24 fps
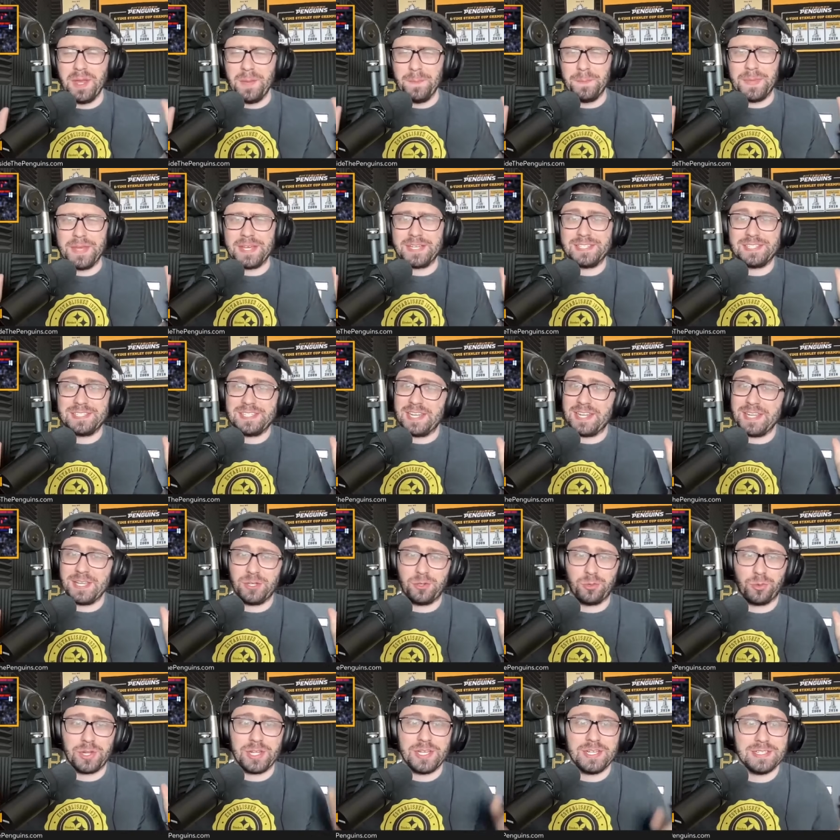Big City
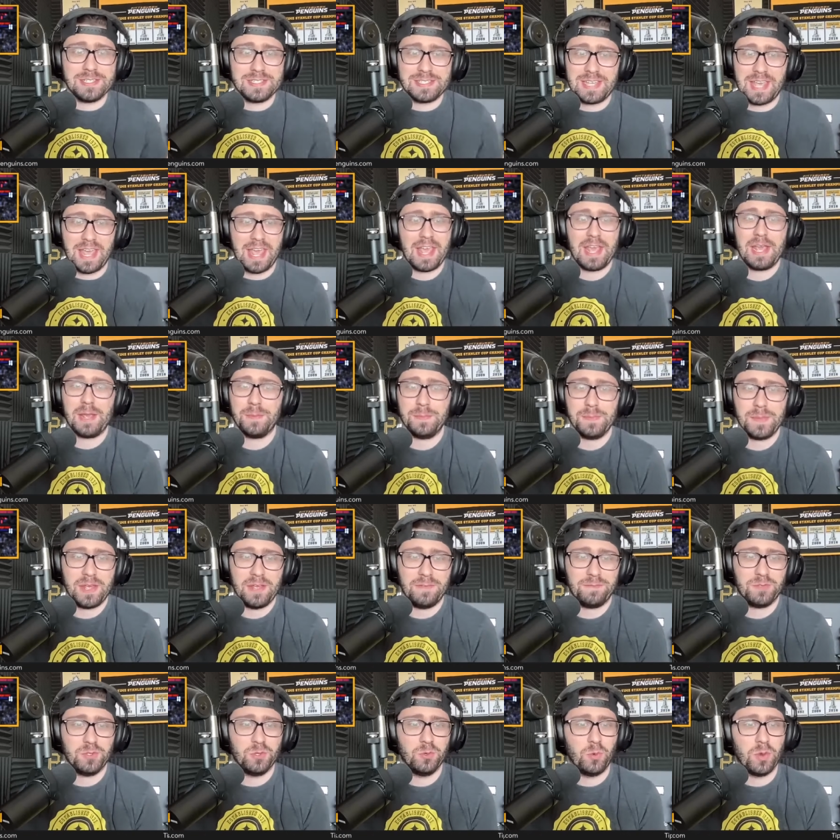Greens game,
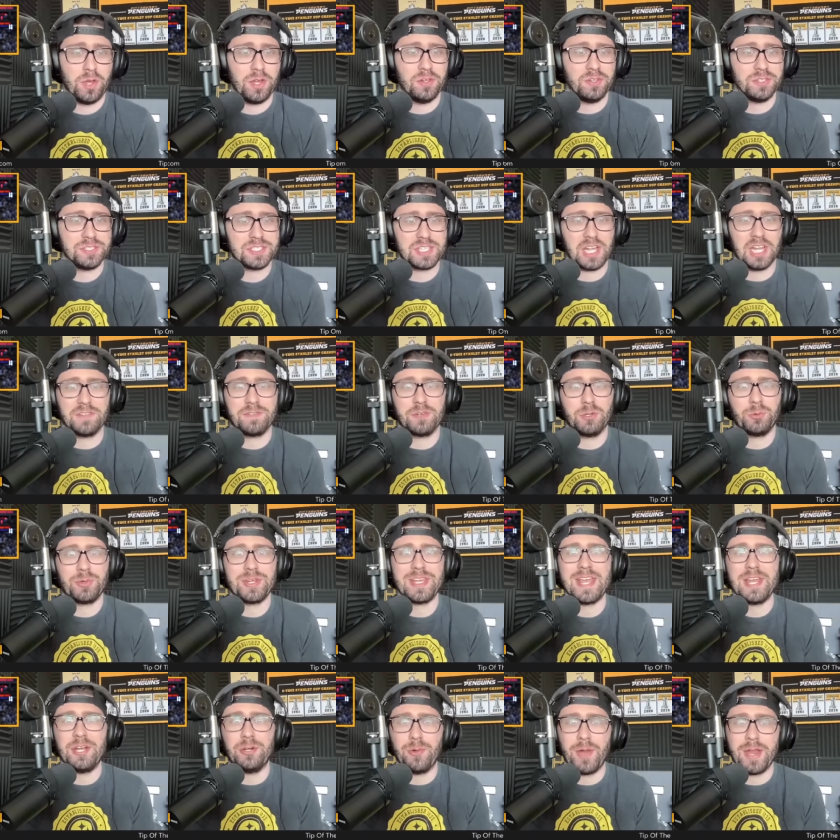if you will, Sullivan
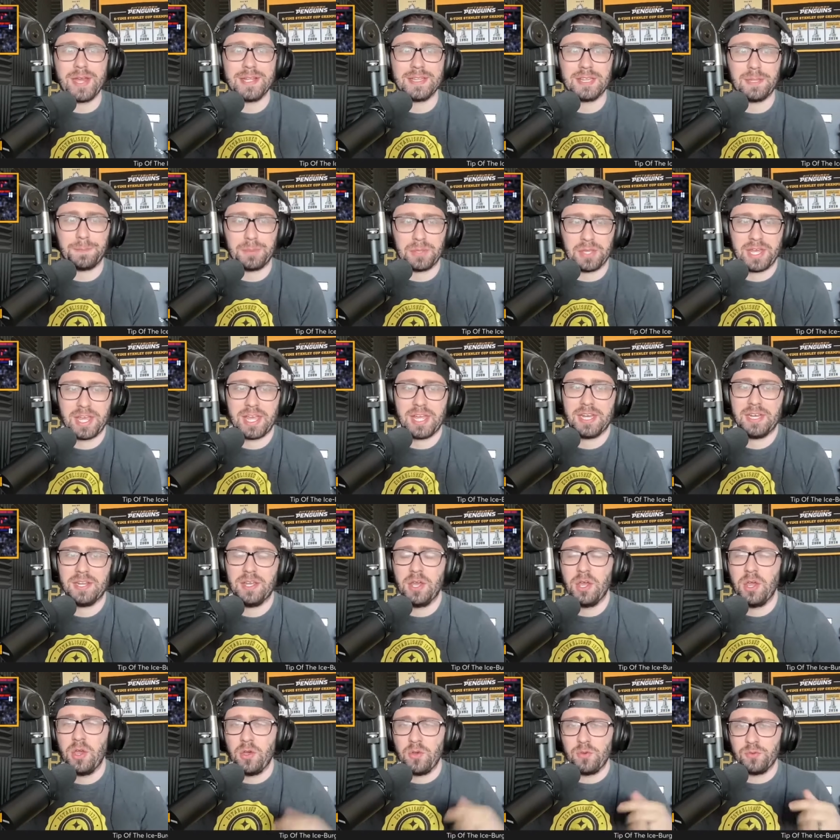reiterated the plan
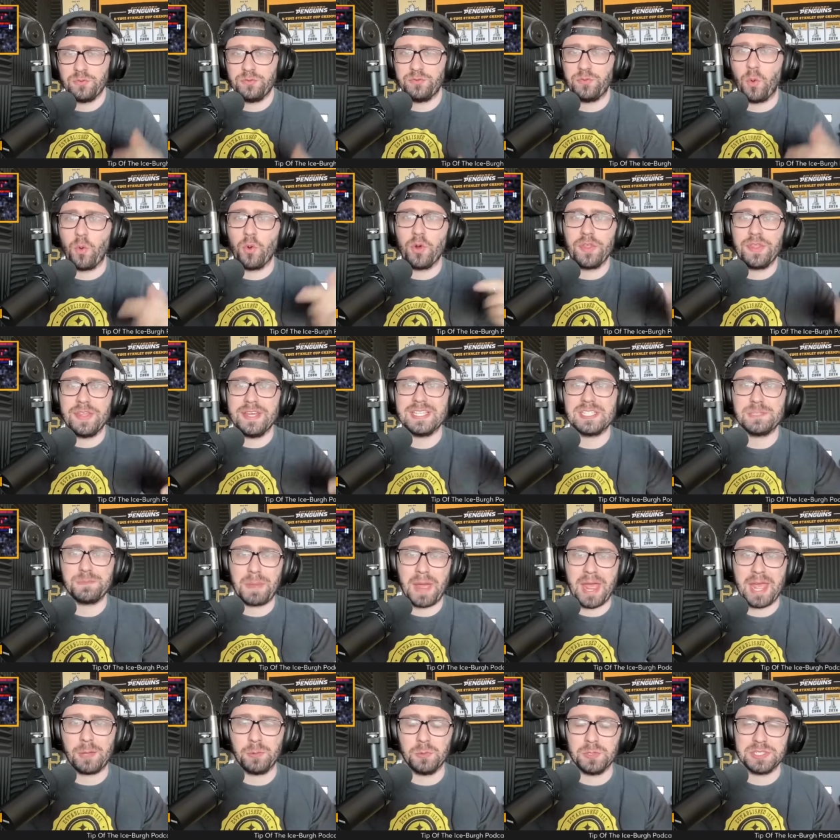for this
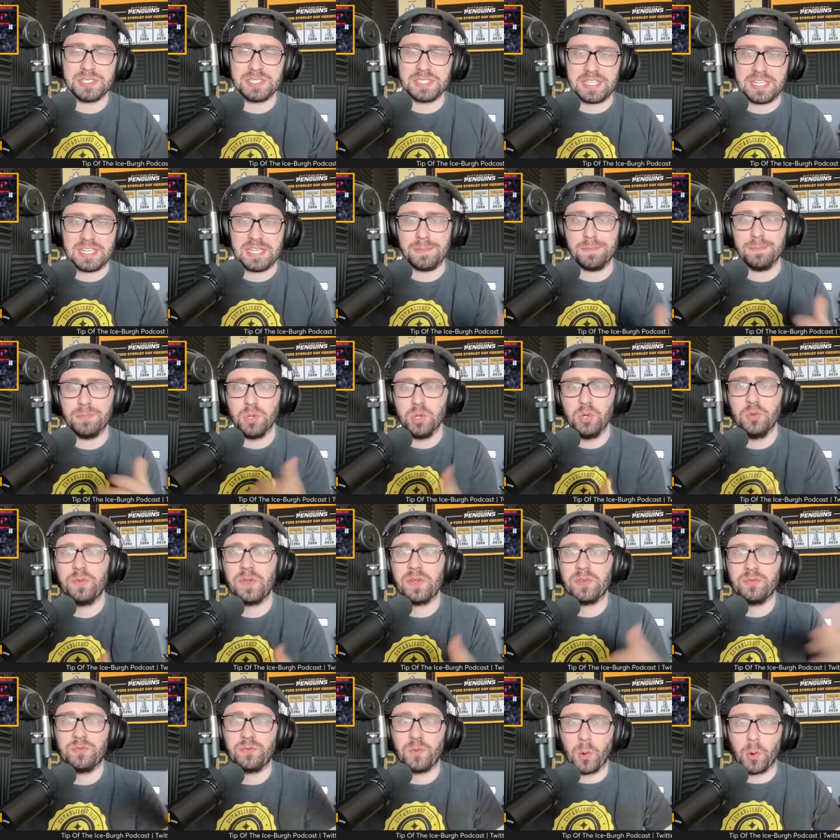Penguins team
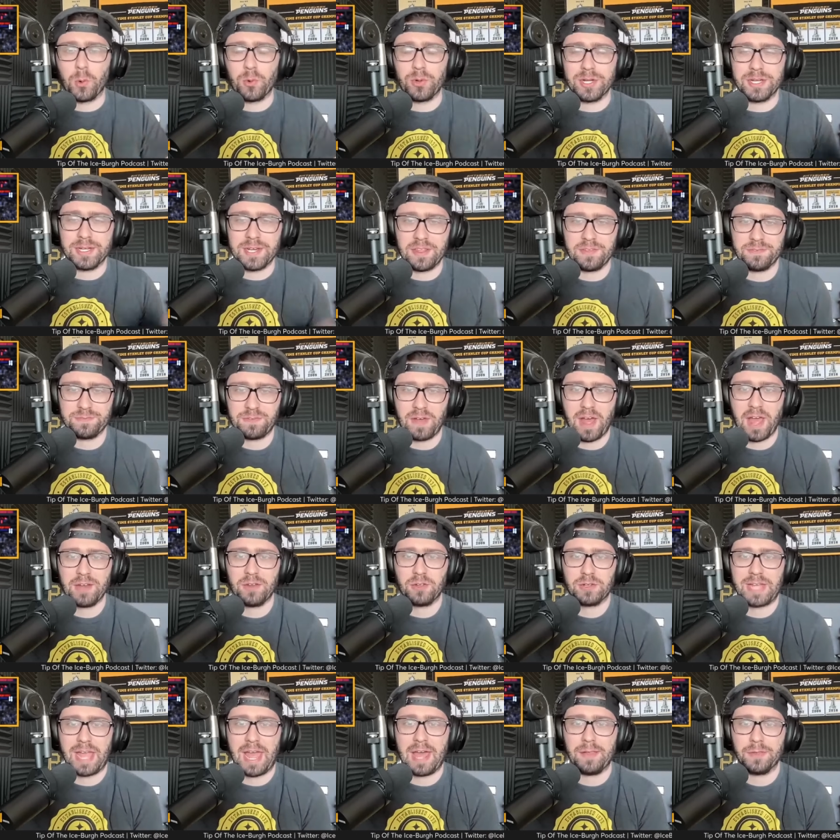moving forward into the
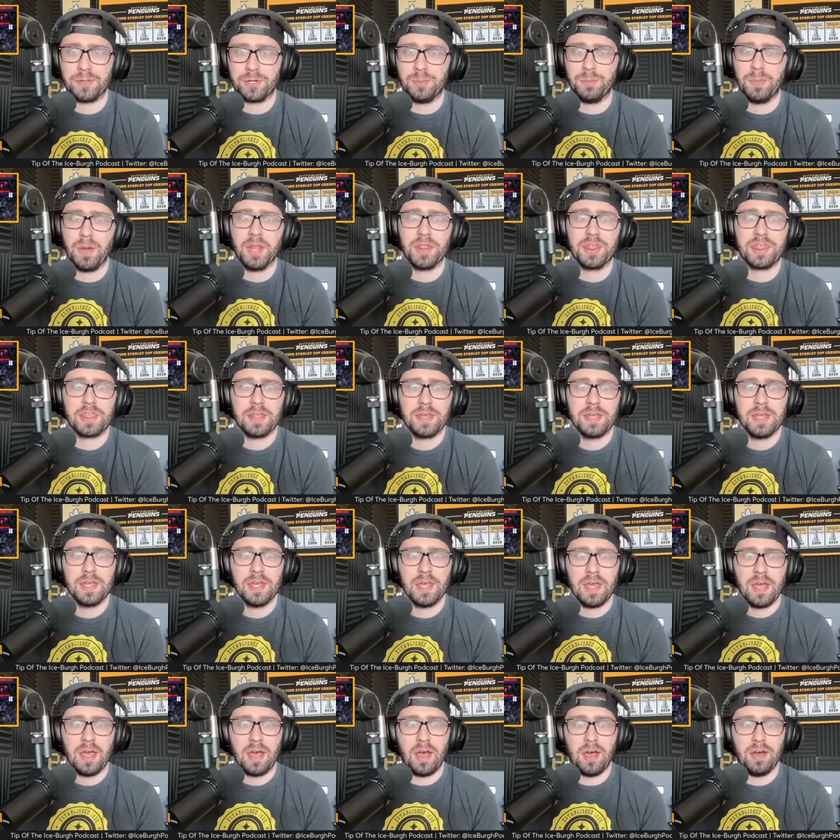final calendar month
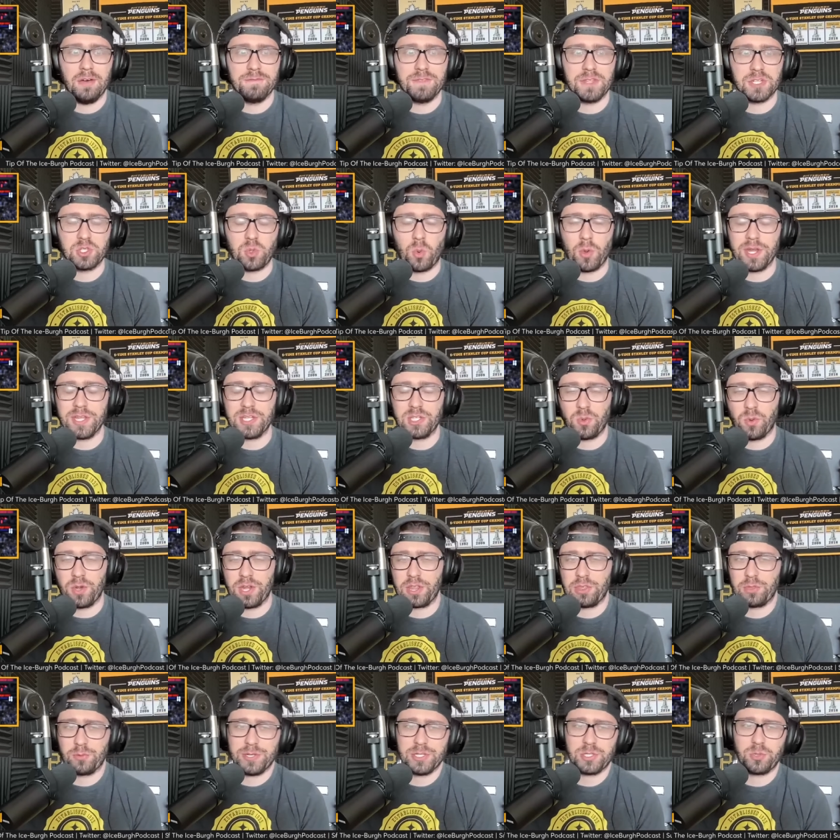of the
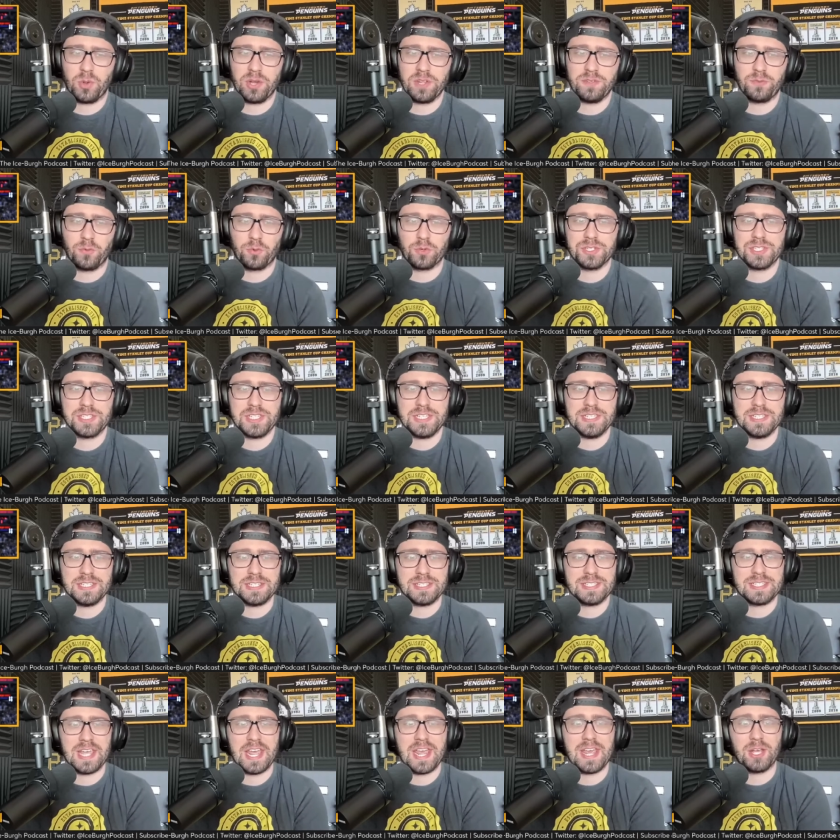2023-24 season
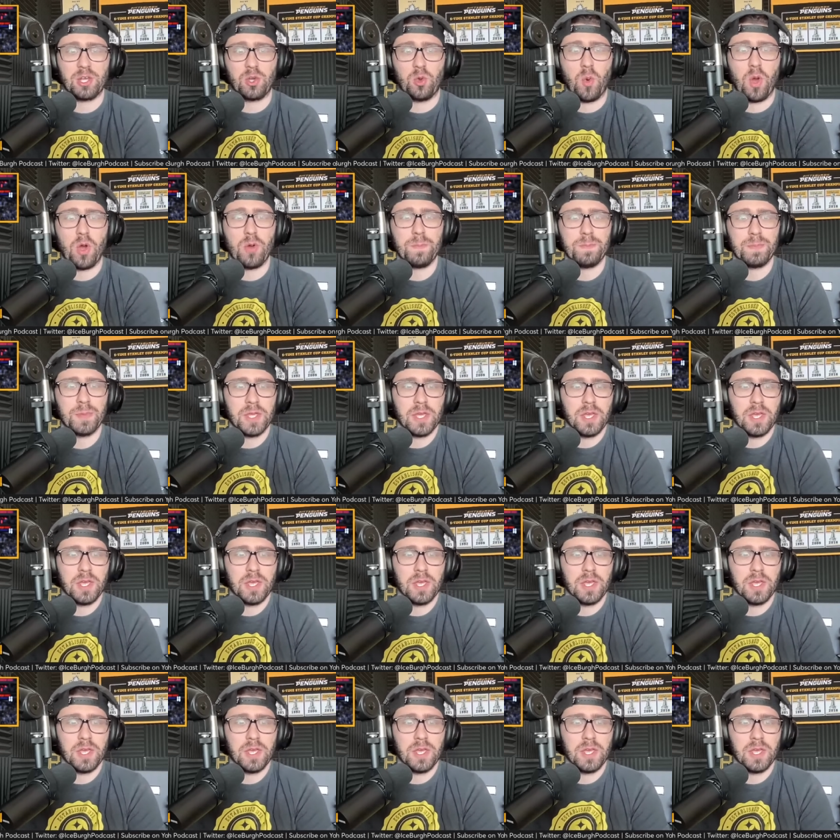saying, quote,